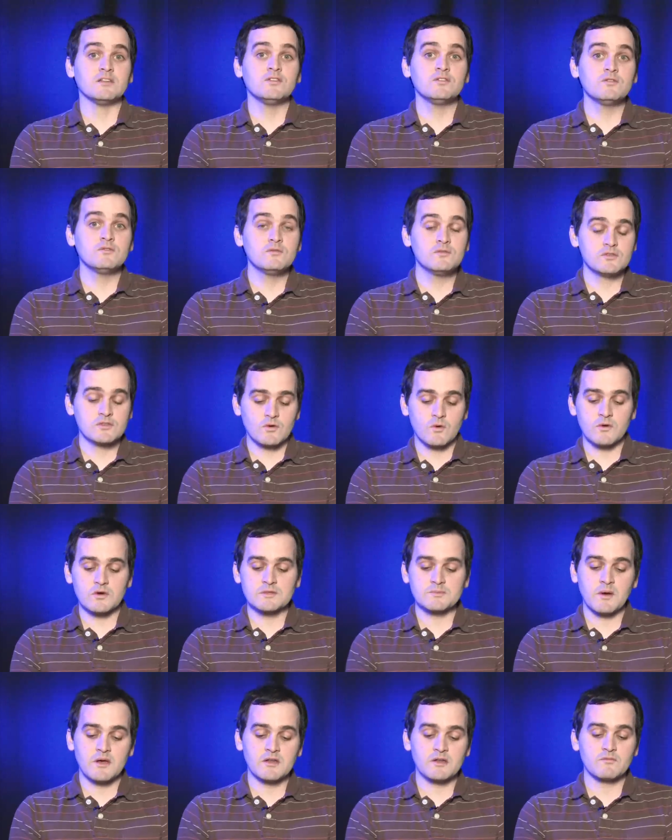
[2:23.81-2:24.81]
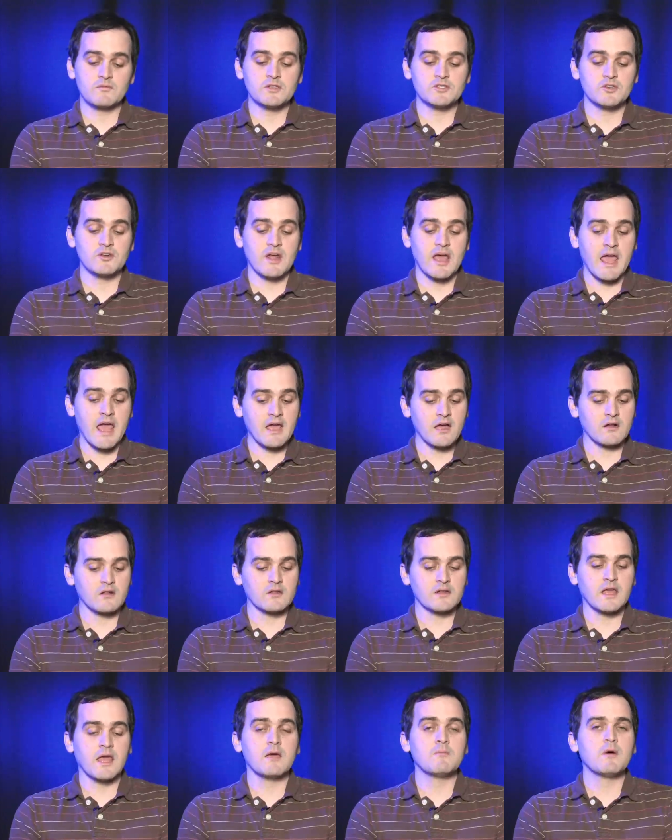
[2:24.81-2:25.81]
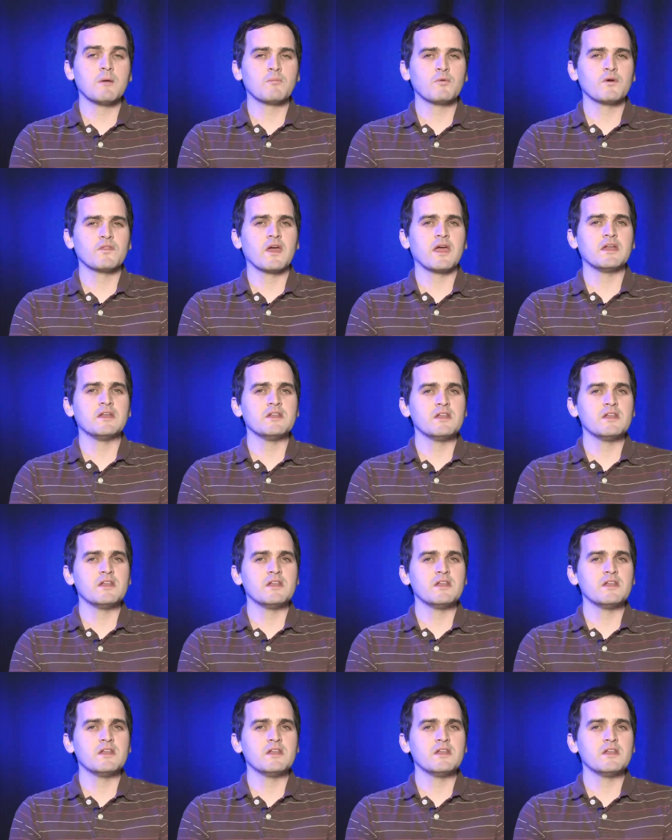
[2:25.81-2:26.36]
News, correspondent Richard Engel came up with a